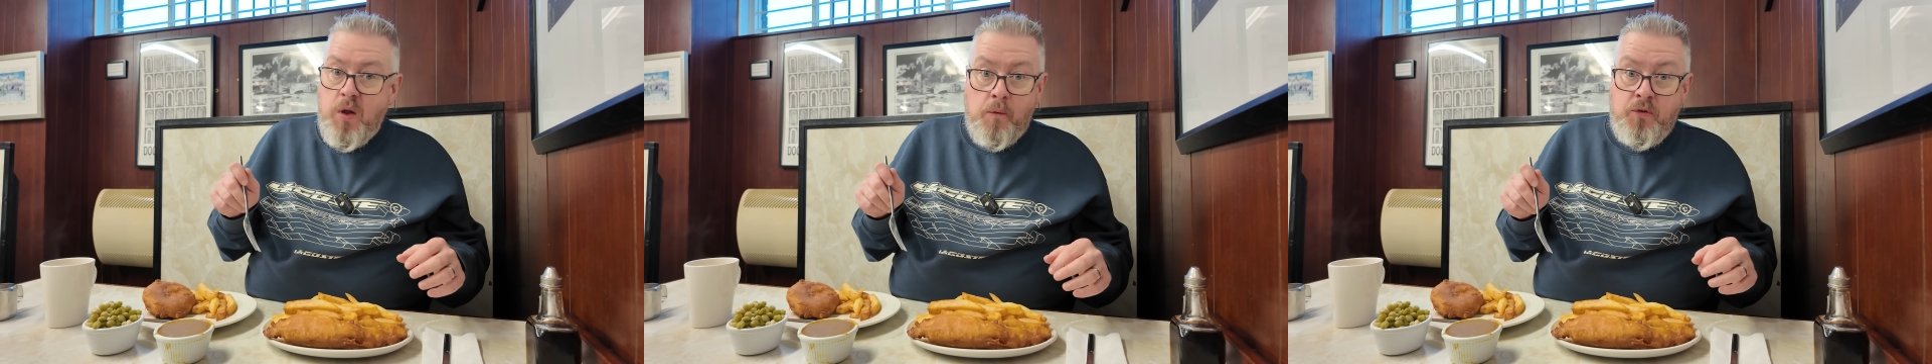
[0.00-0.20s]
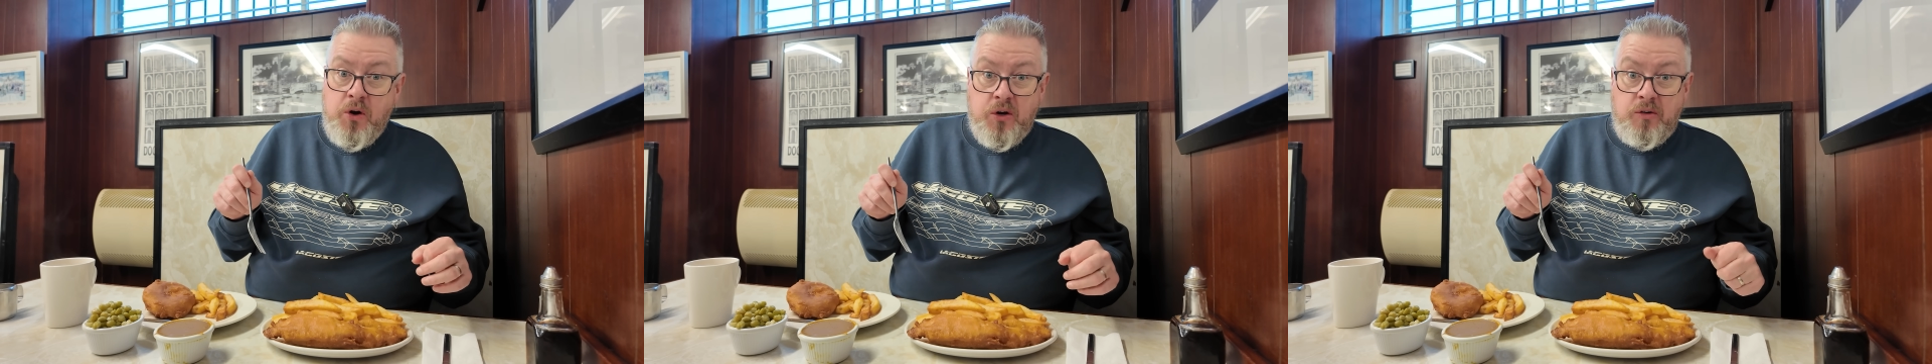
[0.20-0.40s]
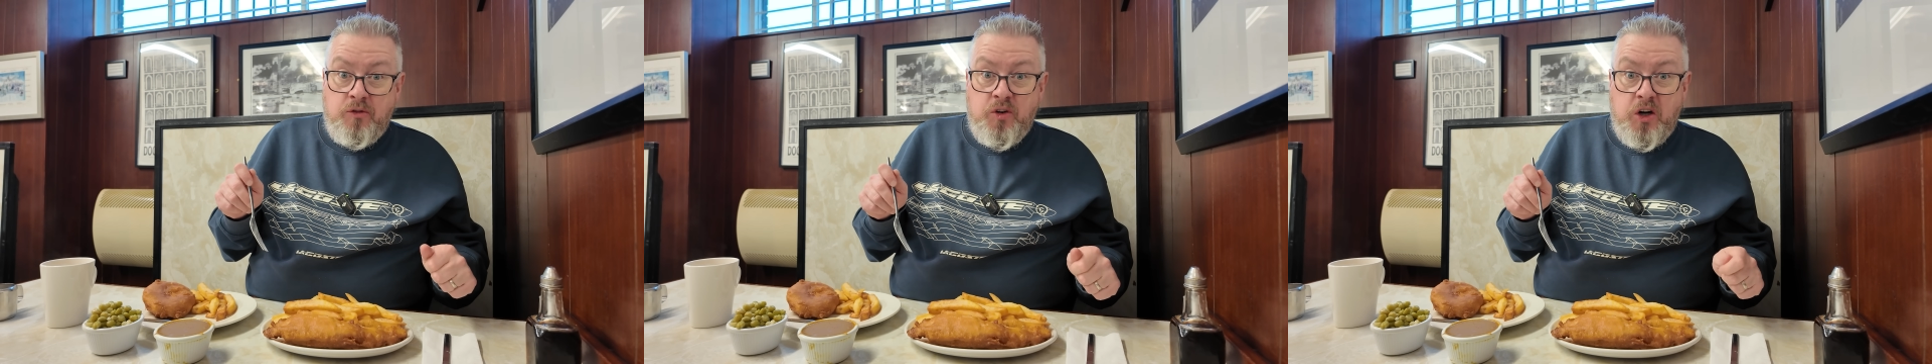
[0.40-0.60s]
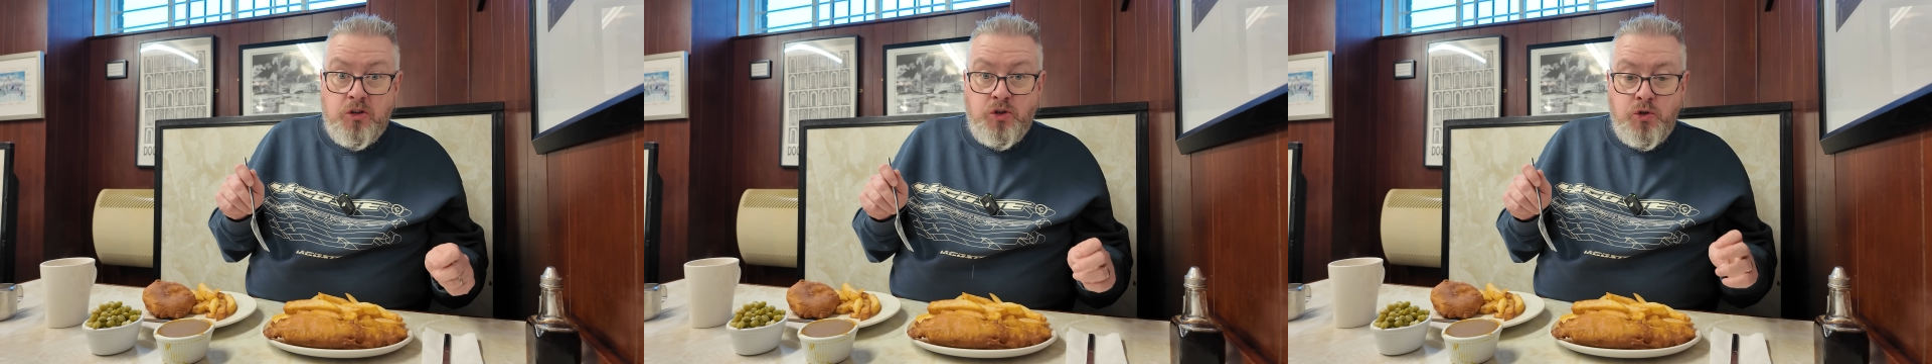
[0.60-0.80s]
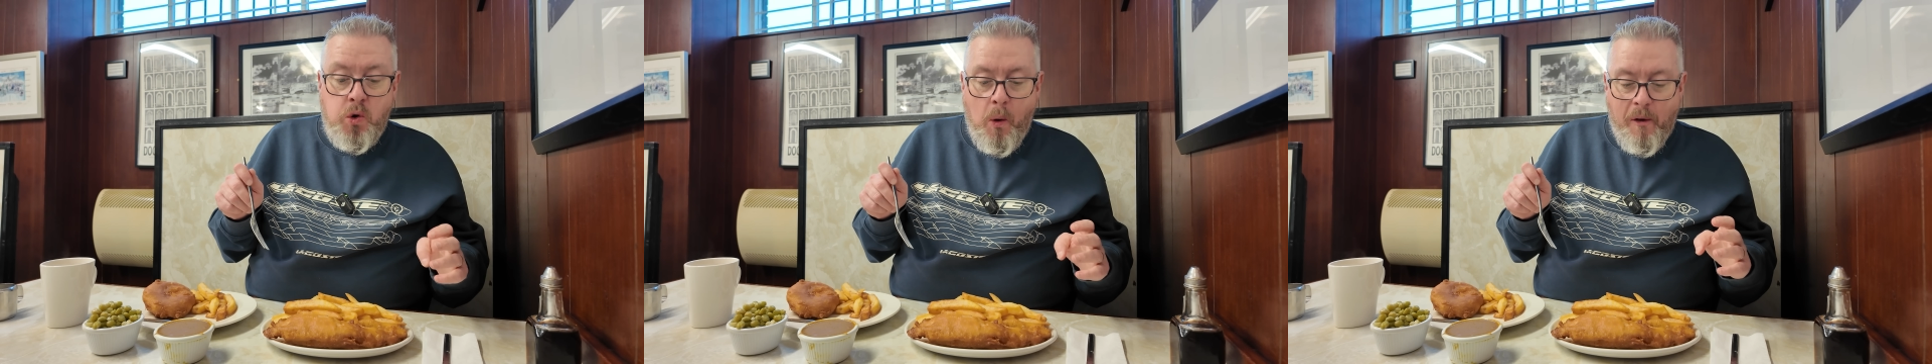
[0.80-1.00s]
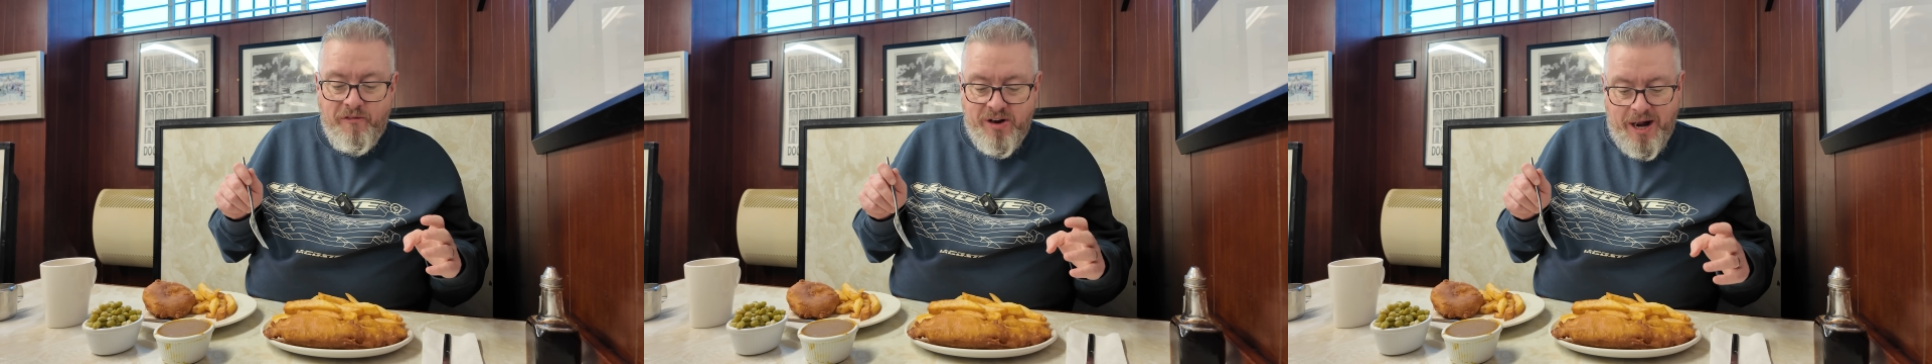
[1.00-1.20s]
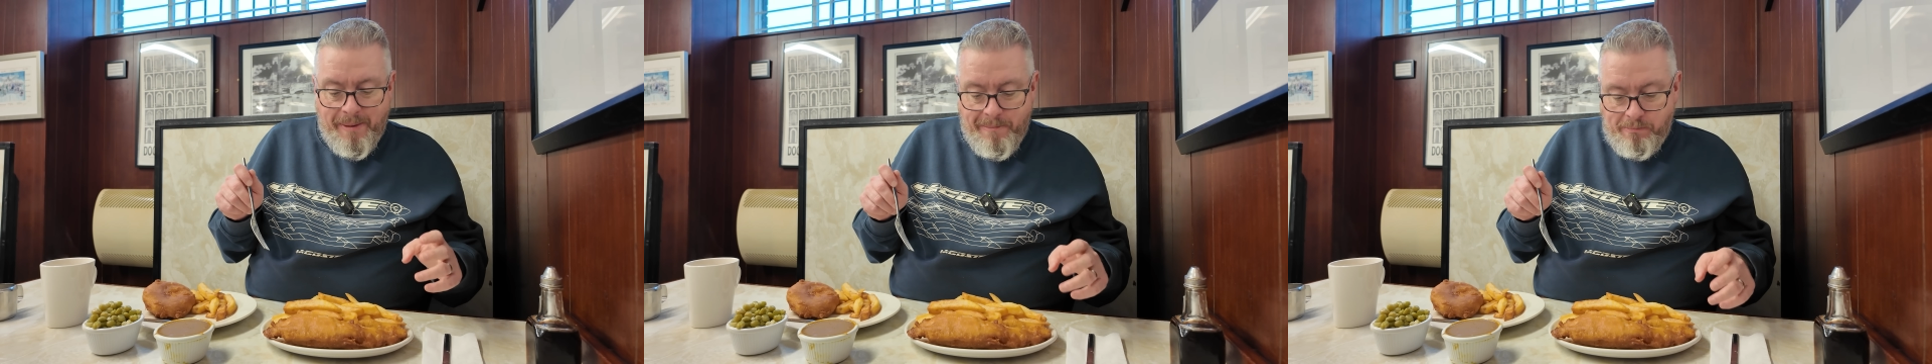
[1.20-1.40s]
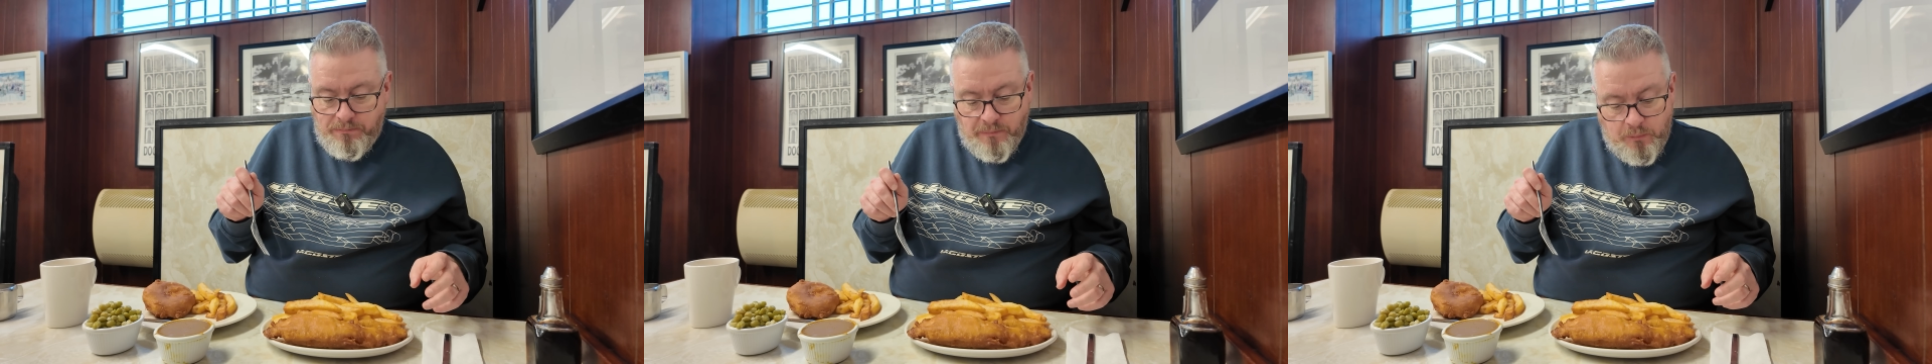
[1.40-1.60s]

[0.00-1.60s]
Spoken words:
I've got in far too quick for that.